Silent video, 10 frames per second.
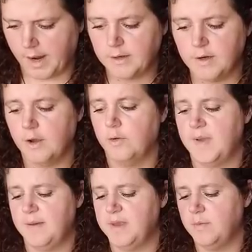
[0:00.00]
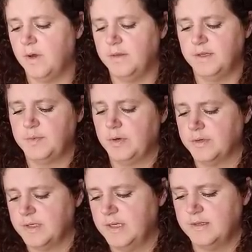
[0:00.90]
I don't know, maybe while this
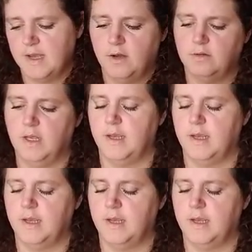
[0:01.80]
person is out